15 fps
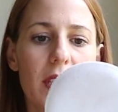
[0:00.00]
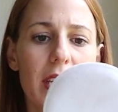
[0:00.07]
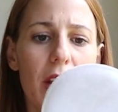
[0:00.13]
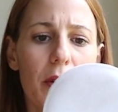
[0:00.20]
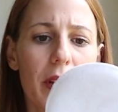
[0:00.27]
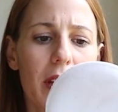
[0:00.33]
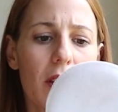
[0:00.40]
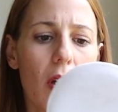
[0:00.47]

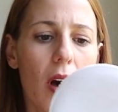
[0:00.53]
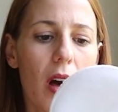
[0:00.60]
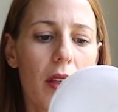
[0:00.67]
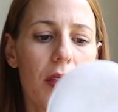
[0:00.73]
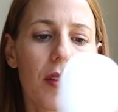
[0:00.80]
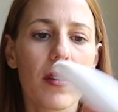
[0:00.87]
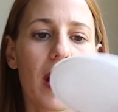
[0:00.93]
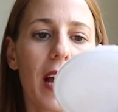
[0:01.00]
terry
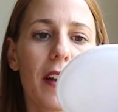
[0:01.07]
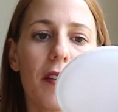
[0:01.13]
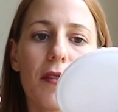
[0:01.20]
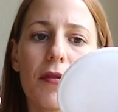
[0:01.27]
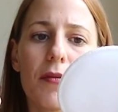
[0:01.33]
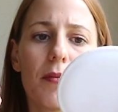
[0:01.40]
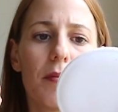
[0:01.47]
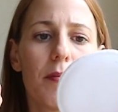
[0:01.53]
cloth kind of
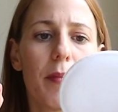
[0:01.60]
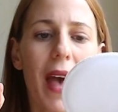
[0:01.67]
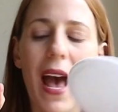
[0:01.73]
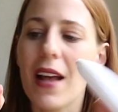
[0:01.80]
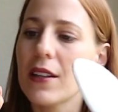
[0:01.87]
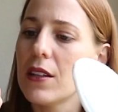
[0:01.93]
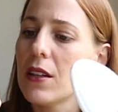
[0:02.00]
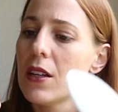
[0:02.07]

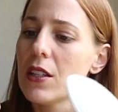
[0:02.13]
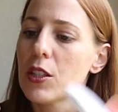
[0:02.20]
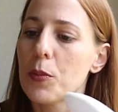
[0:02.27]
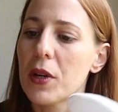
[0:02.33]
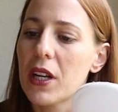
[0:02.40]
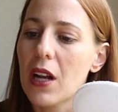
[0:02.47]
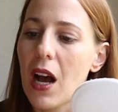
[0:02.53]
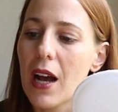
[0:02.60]
pad to
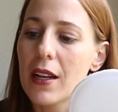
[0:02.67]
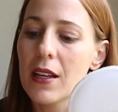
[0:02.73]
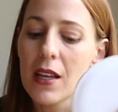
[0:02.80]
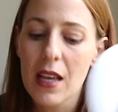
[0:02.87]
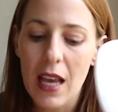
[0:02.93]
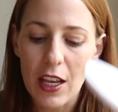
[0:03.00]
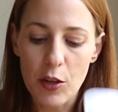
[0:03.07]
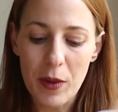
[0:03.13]
put it on. And
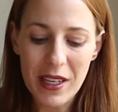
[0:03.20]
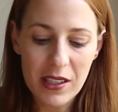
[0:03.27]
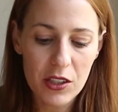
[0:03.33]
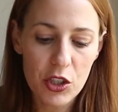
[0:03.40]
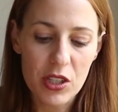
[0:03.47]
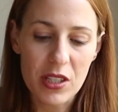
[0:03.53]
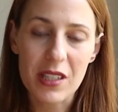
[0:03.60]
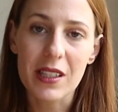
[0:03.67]
you basically
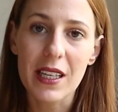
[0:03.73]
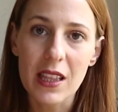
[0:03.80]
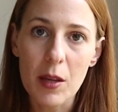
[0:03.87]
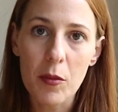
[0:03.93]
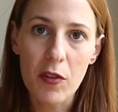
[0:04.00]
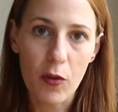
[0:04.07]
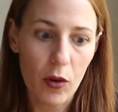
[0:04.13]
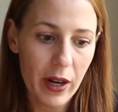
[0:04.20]
just clean
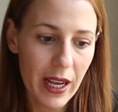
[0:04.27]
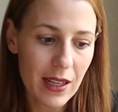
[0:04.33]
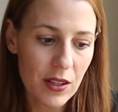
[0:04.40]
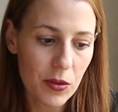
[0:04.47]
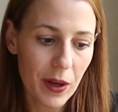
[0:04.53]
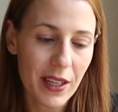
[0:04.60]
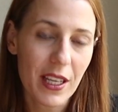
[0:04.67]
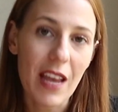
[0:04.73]
them beforehand.
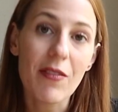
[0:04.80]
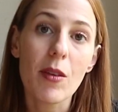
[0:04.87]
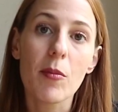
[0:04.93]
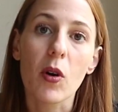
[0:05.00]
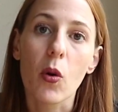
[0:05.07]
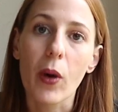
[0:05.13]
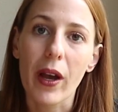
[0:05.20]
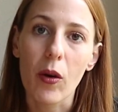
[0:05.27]
So I gave them
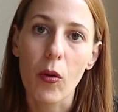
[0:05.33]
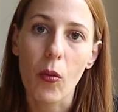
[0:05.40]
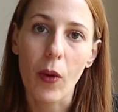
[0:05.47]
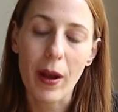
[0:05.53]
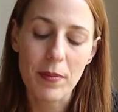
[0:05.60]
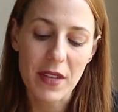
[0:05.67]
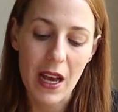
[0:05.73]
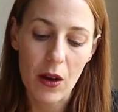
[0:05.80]
a quick
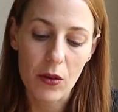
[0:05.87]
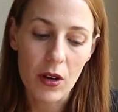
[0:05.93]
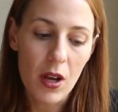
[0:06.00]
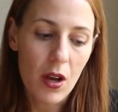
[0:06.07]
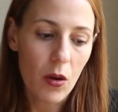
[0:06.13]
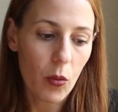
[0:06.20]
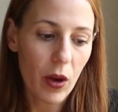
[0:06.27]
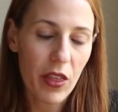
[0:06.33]
wipe down
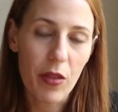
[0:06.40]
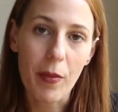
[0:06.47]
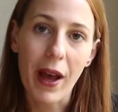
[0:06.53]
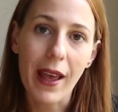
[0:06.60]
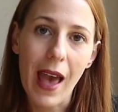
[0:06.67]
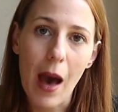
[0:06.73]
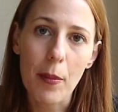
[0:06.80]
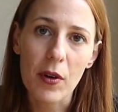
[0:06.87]
with
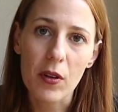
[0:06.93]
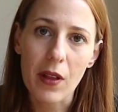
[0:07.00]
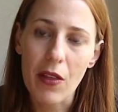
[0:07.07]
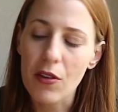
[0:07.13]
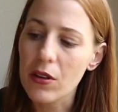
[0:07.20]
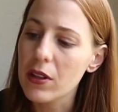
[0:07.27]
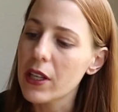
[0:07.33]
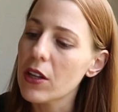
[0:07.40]
my Apple
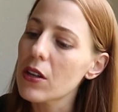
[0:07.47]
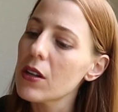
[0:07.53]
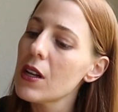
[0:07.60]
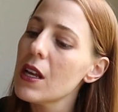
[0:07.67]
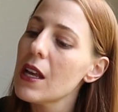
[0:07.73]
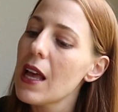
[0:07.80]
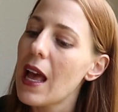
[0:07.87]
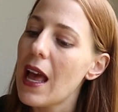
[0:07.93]
leather cleaner,
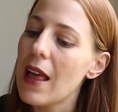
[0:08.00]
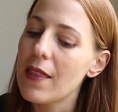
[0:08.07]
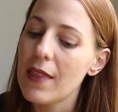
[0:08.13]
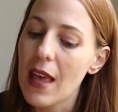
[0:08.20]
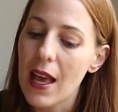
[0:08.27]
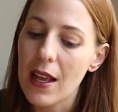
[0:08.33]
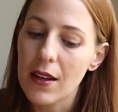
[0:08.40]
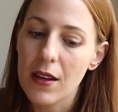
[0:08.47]
and
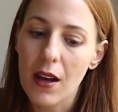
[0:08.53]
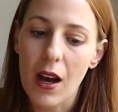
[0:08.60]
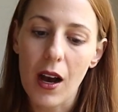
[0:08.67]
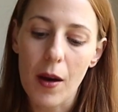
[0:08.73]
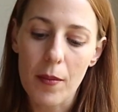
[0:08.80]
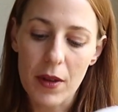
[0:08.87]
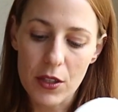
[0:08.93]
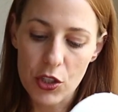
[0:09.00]

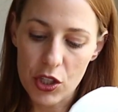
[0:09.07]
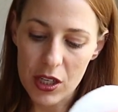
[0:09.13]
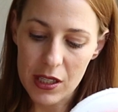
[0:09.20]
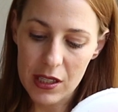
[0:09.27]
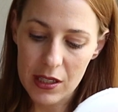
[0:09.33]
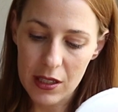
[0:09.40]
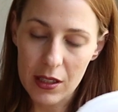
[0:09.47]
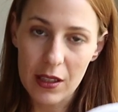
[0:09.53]
then
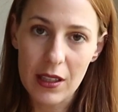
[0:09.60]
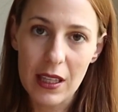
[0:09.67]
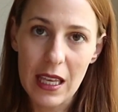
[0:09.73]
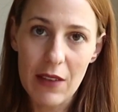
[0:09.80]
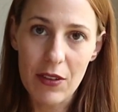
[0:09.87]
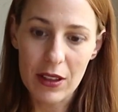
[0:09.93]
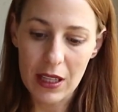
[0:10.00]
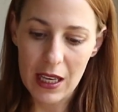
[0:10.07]
just
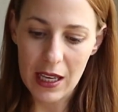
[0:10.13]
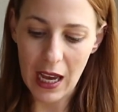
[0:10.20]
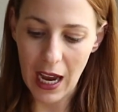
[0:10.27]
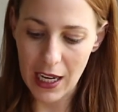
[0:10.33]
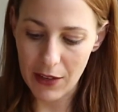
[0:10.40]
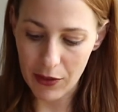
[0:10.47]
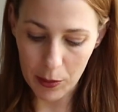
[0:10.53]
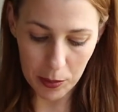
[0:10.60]
evenly
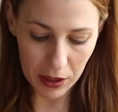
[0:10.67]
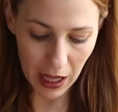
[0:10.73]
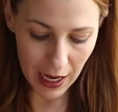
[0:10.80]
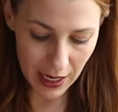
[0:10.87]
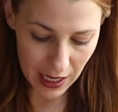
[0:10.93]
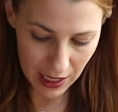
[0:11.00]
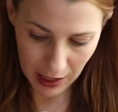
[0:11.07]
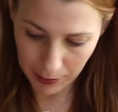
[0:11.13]
kind of
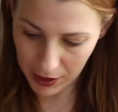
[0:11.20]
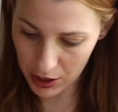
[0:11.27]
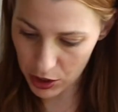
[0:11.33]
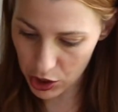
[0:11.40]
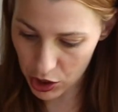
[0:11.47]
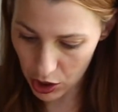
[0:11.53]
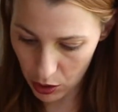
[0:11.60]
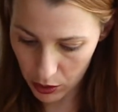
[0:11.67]
applied it. And I'm going to
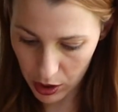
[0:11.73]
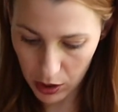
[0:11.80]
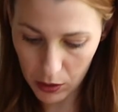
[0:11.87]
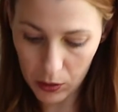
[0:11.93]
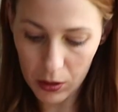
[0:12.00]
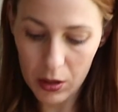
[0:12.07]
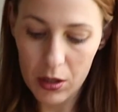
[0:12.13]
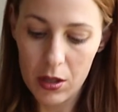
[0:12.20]
show
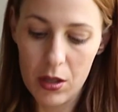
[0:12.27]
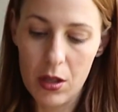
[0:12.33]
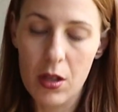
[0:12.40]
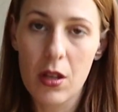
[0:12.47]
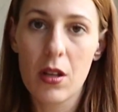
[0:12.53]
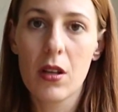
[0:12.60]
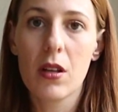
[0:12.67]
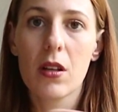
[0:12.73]
you
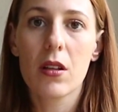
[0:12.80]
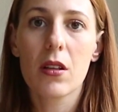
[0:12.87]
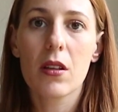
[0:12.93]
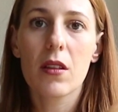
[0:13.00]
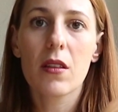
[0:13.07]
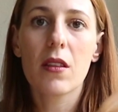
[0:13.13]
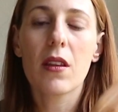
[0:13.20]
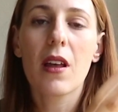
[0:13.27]

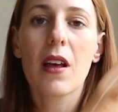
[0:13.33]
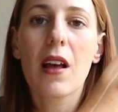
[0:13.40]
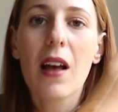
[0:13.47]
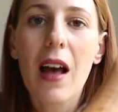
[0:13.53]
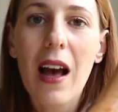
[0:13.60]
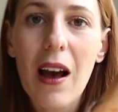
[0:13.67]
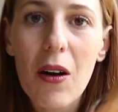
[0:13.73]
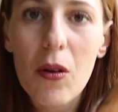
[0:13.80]

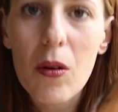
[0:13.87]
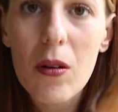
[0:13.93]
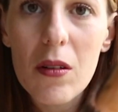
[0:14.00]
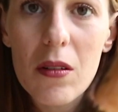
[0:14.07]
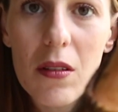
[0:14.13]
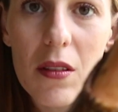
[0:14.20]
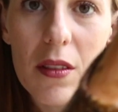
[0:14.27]
how